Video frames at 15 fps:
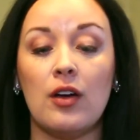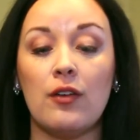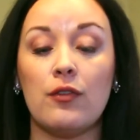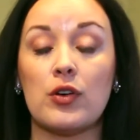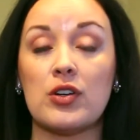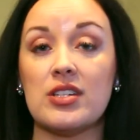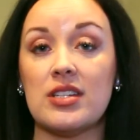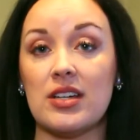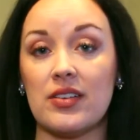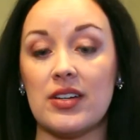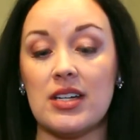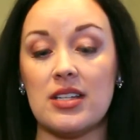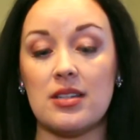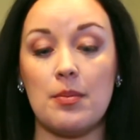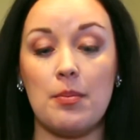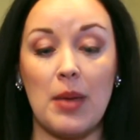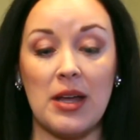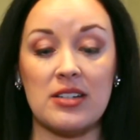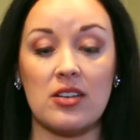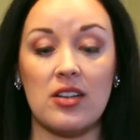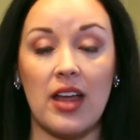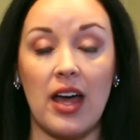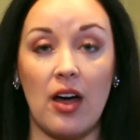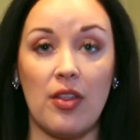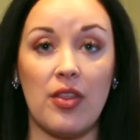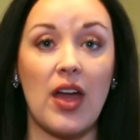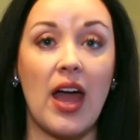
for serious mental health